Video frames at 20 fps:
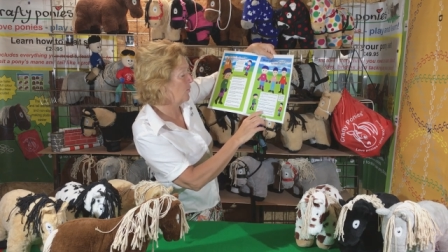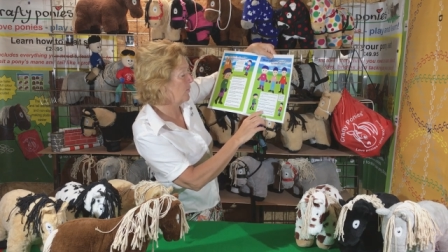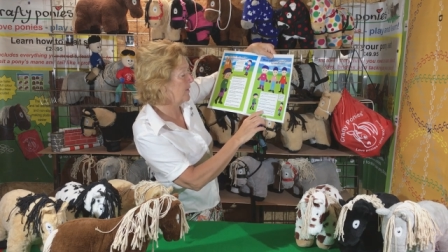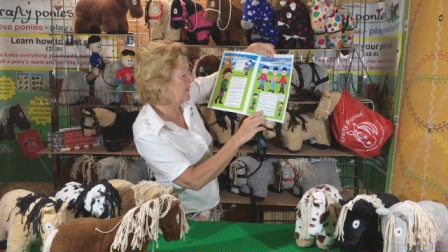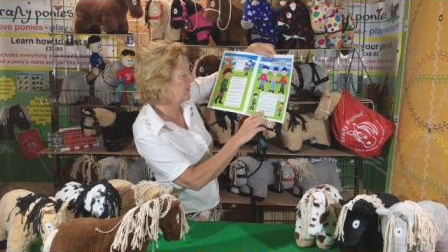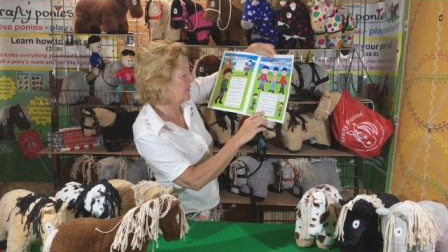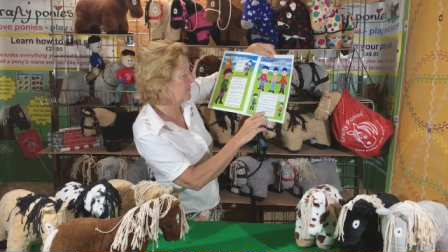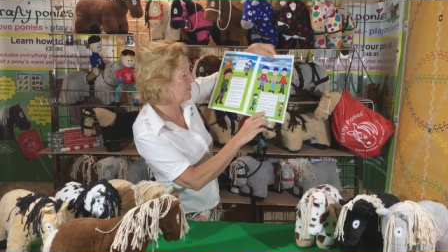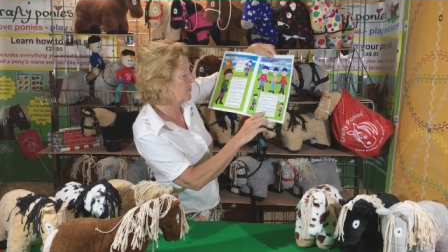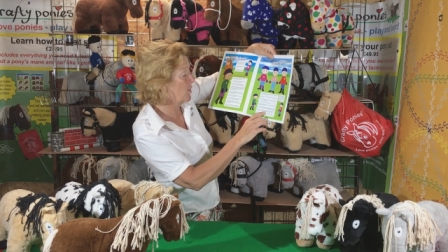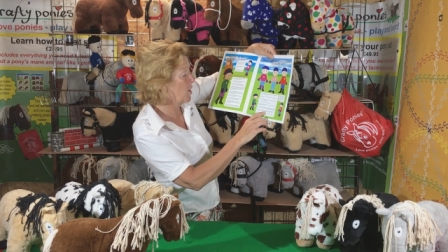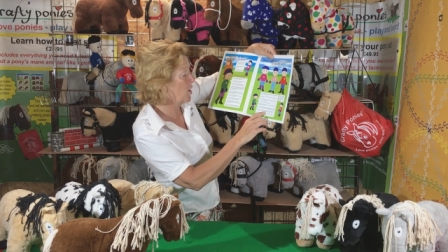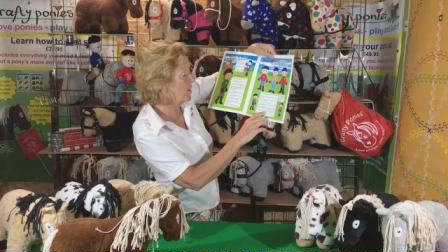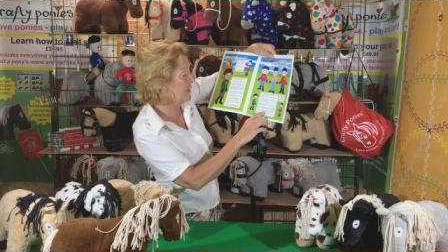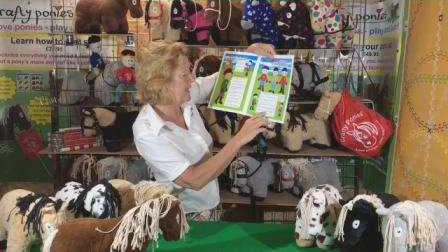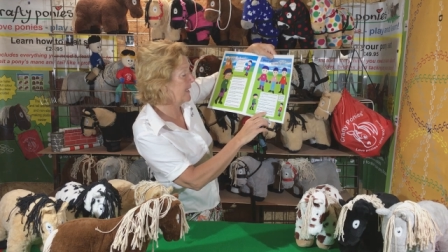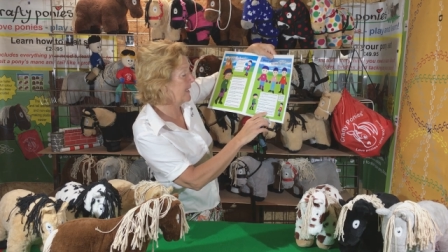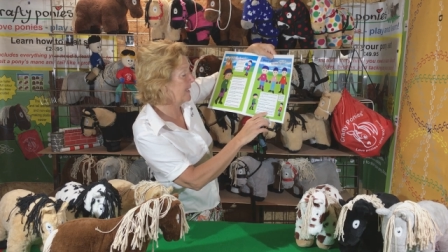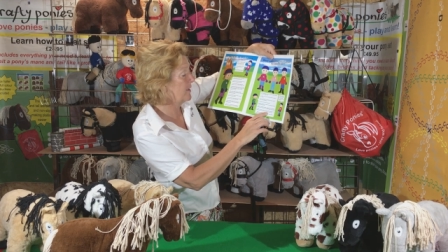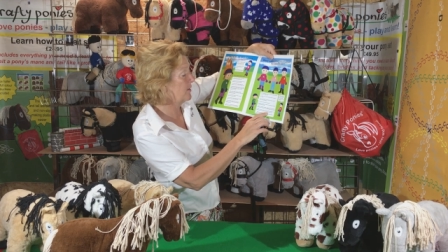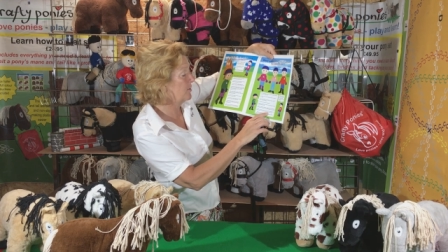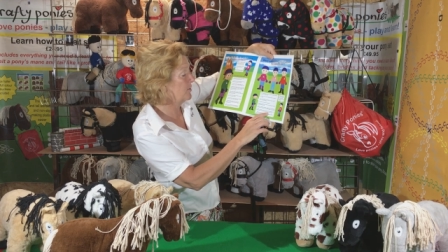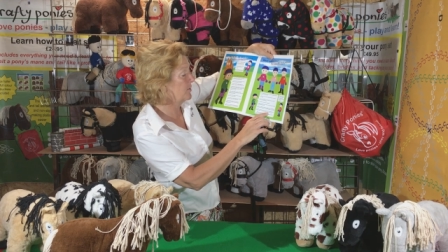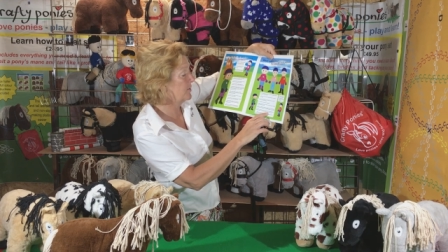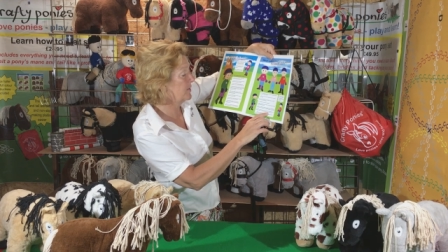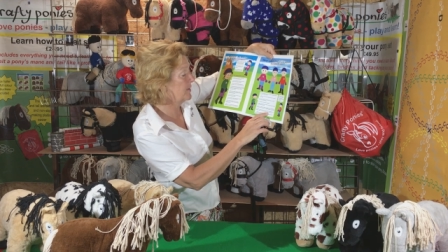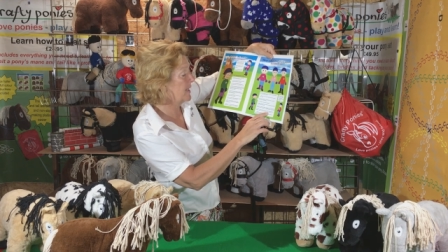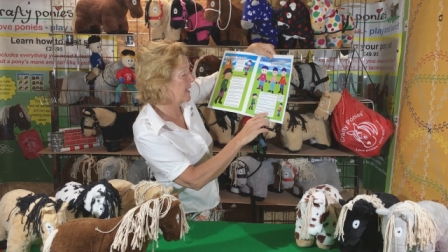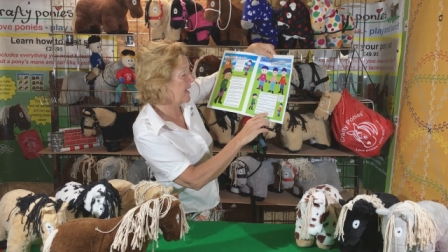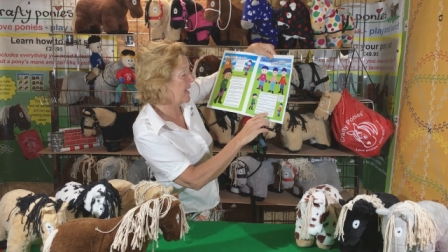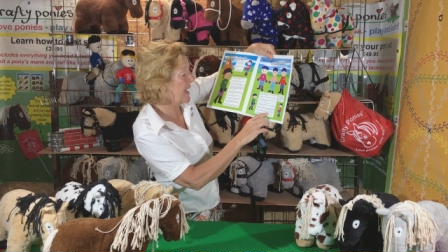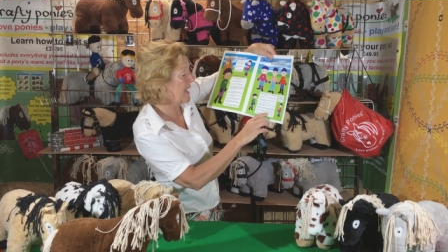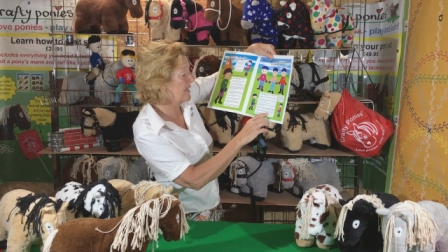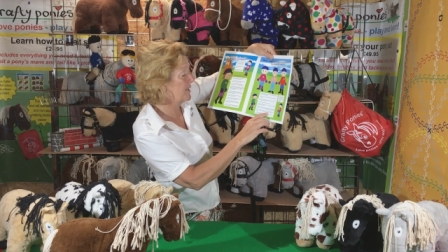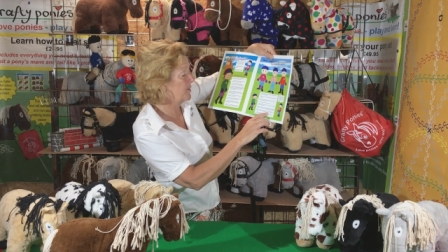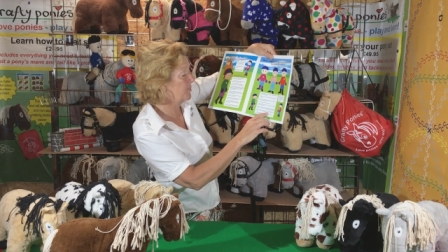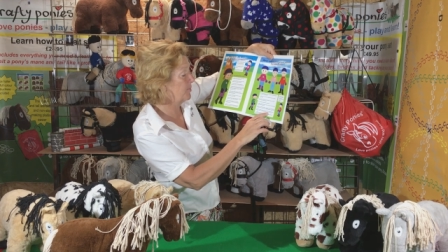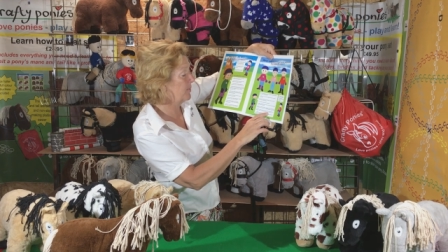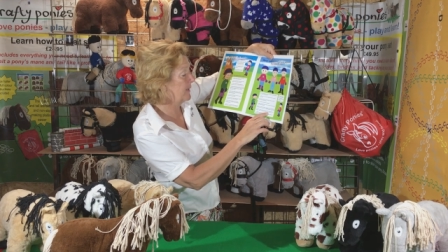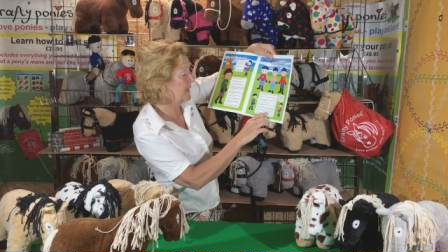with small heels
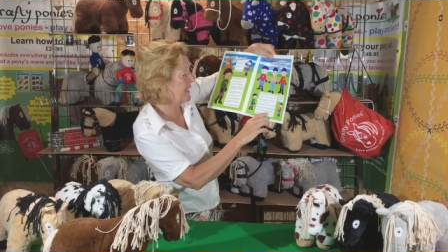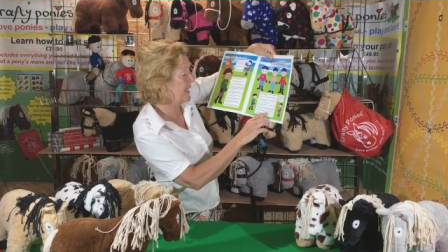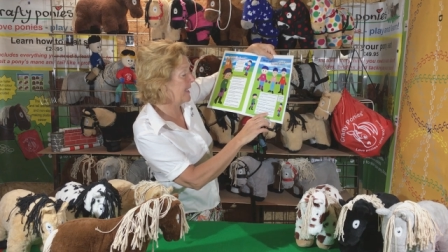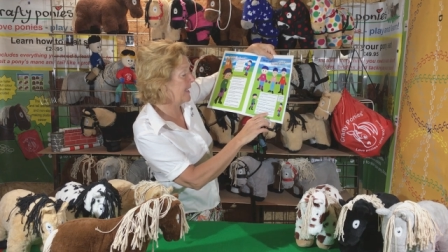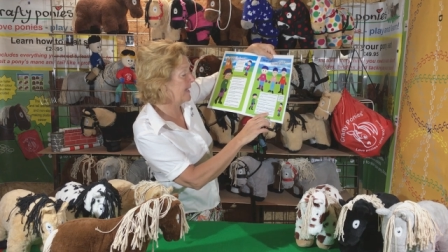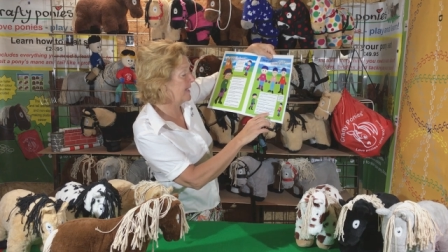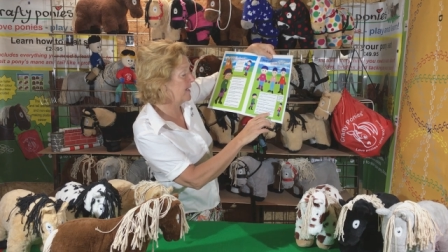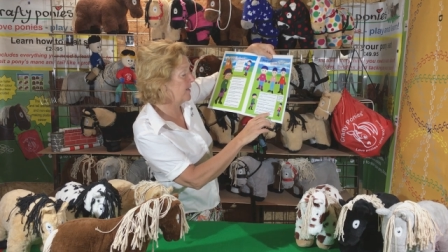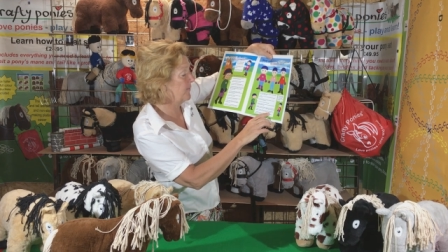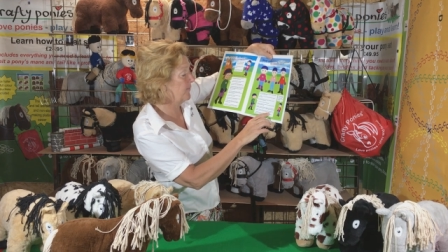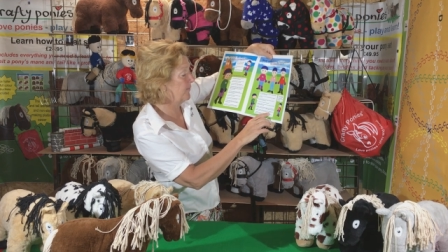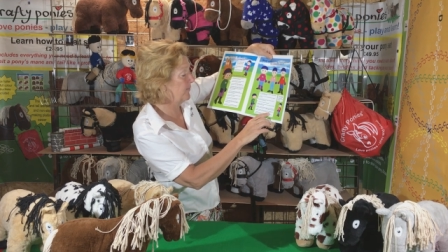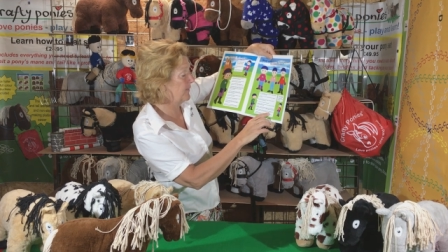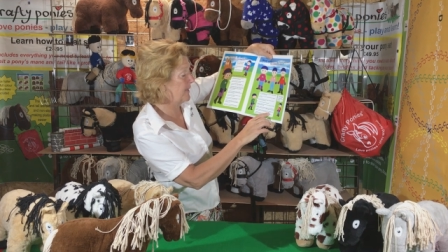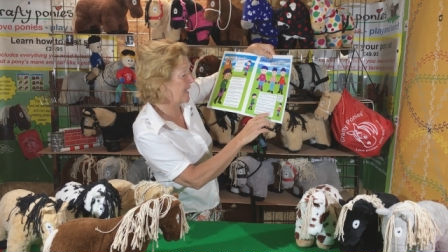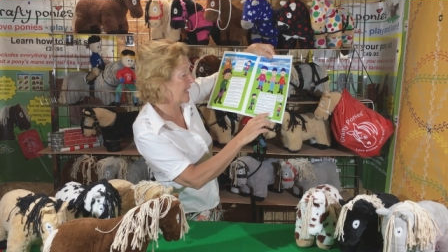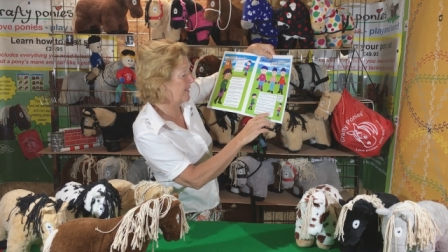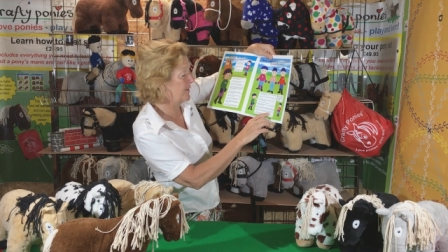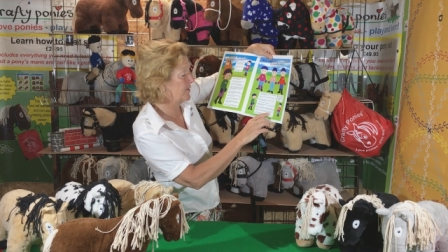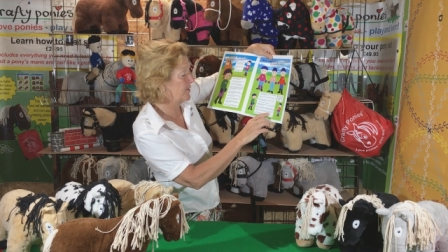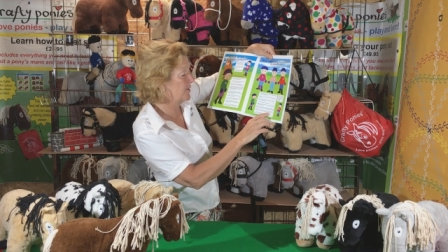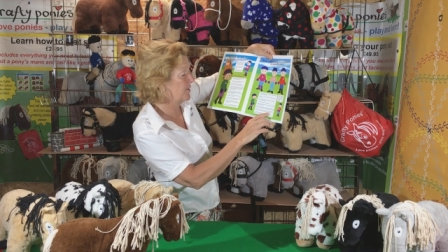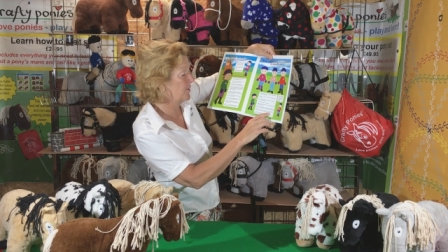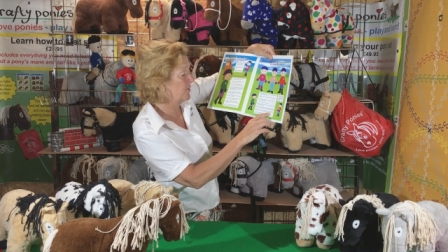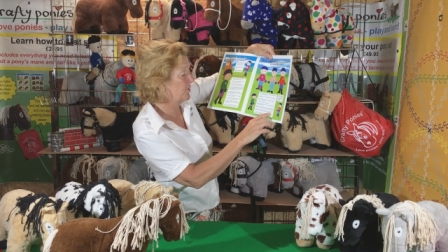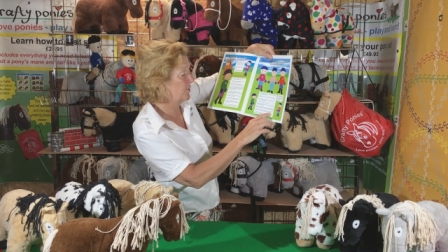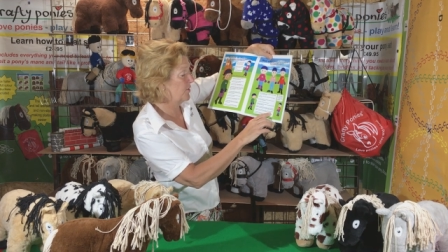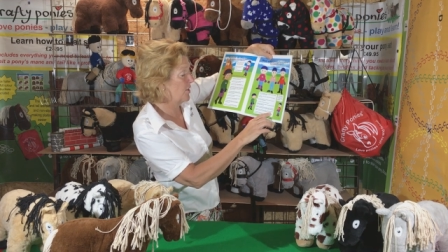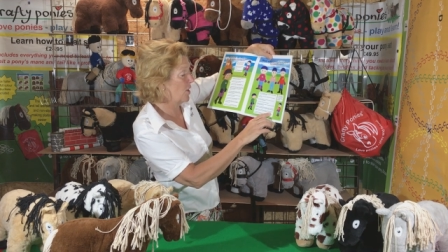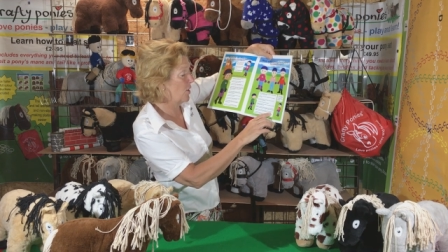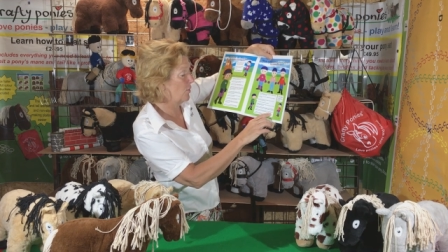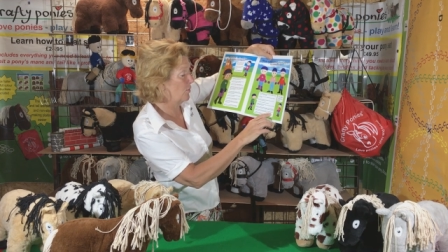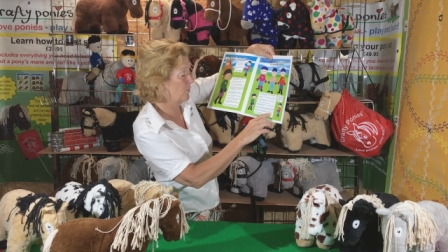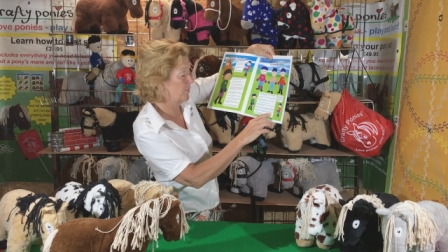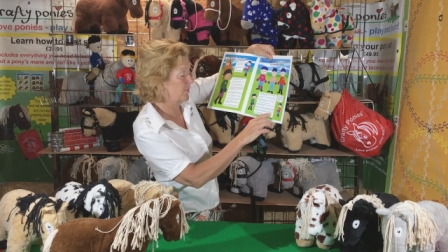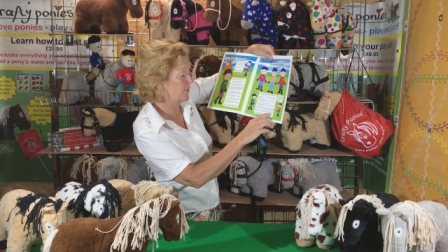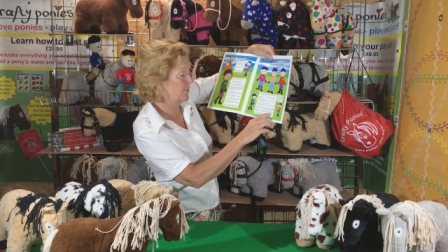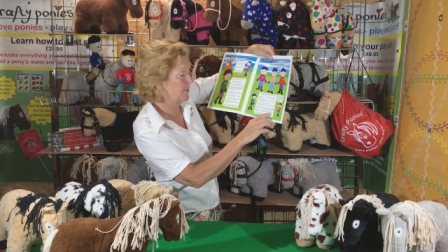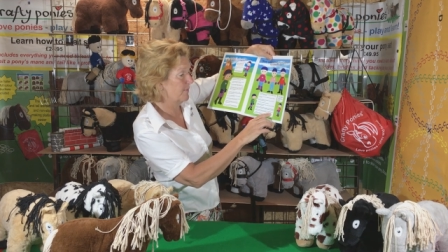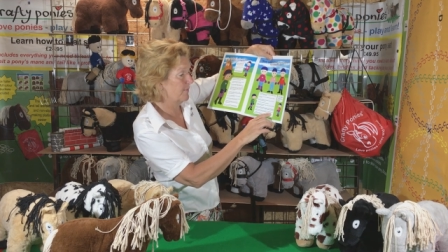and plain flat
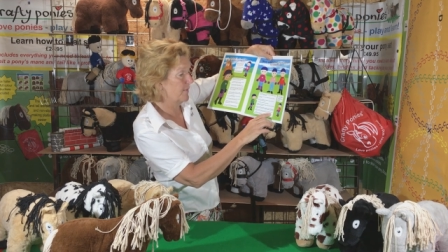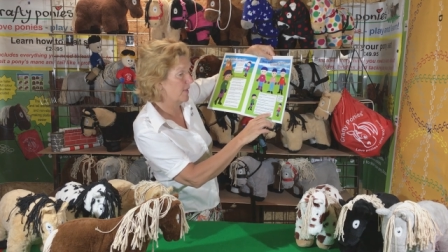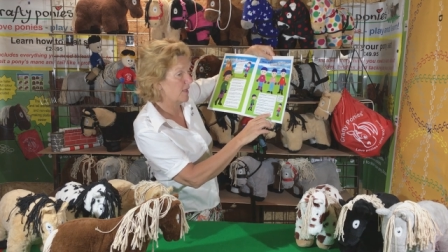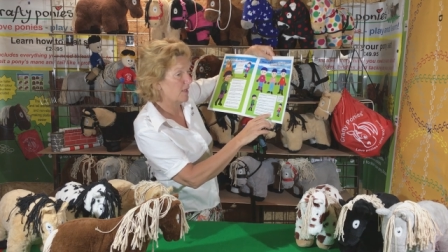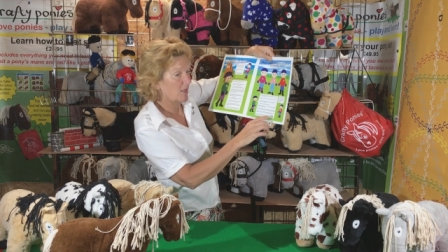soles.